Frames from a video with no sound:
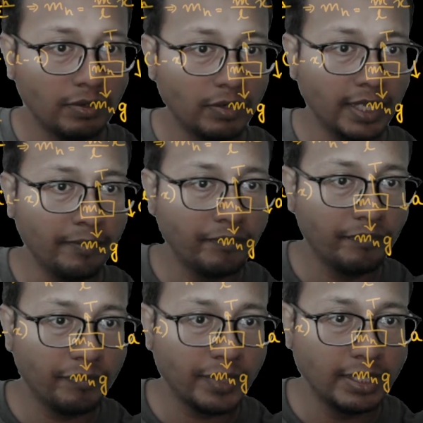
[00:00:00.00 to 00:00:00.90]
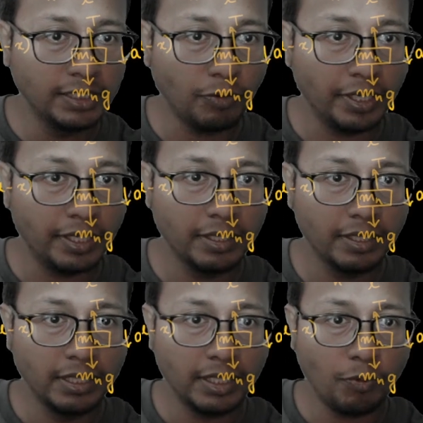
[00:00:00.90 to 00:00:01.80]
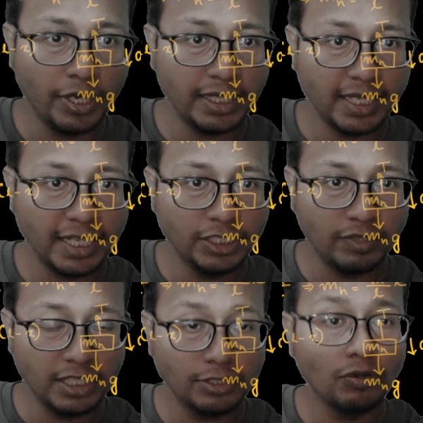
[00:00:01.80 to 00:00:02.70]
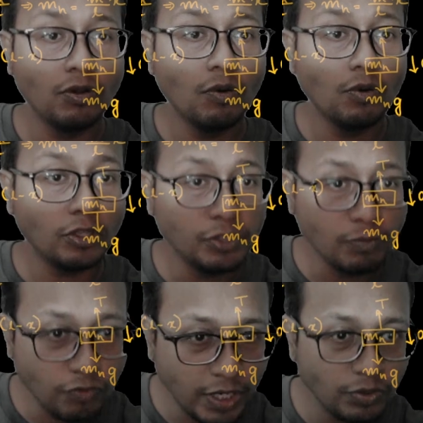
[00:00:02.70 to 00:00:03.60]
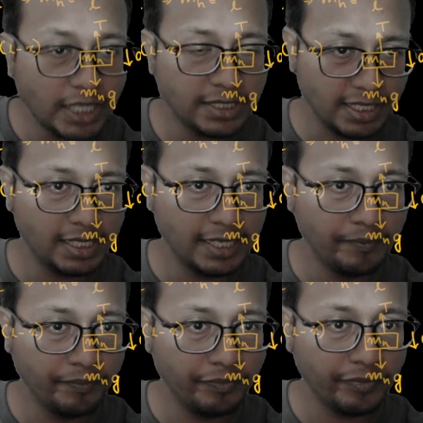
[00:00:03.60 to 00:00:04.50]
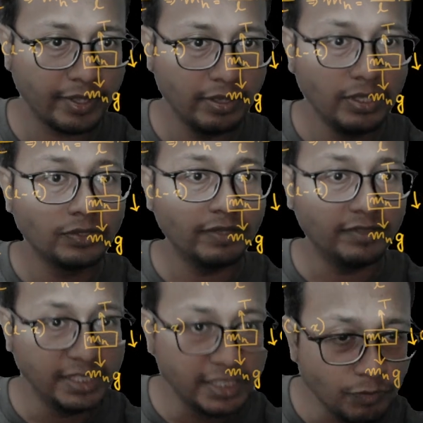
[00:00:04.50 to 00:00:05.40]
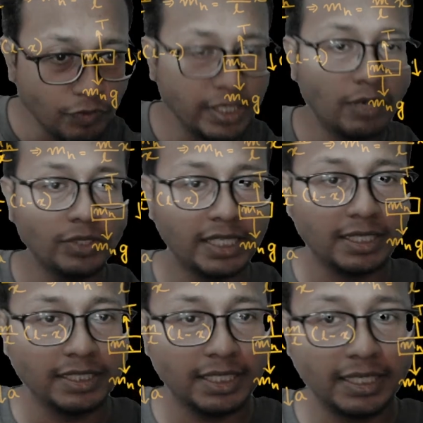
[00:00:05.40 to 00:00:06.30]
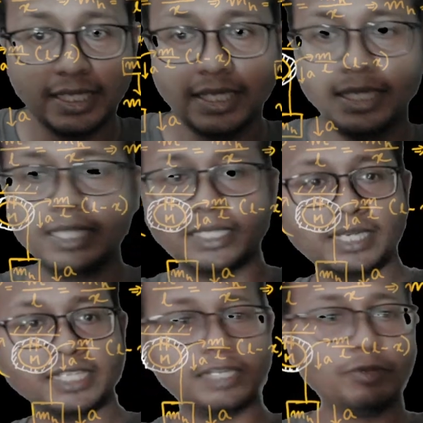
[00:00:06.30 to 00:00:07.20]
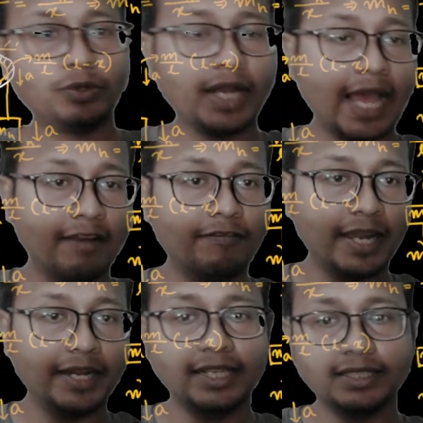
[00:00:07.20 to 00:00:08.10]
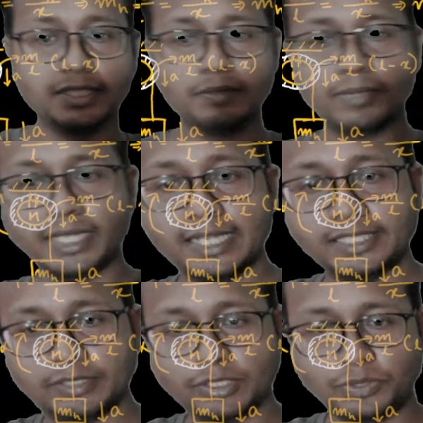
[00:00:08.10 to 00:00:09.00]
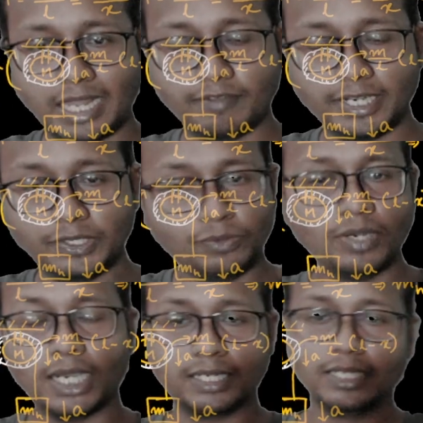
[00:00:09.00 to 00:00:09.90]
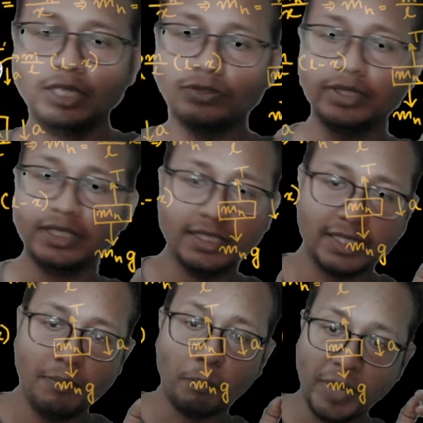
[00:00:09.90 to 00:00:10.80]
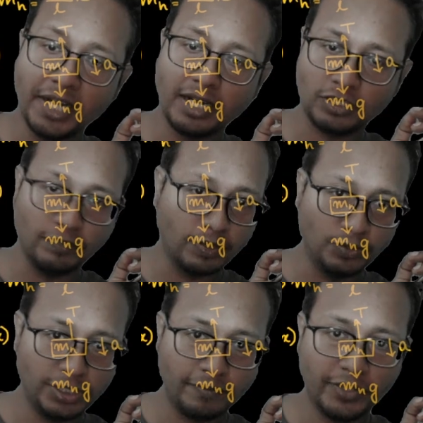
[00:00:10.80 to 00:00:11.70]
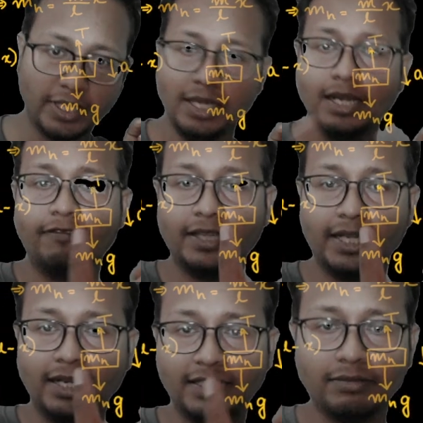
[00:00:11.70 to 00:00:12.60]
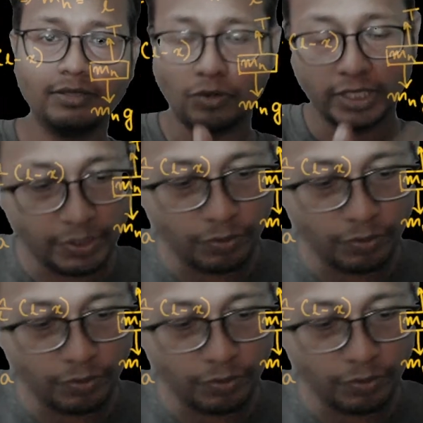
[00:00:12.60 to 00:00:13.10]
okay, this point, the point at the edge of the disk will also move down with acceleration a. So if this is moving down with acceleration a, the relation between alpha and a is nothing but a is equals to alpha into r. So this is the main crux of the question. After that, let's draw the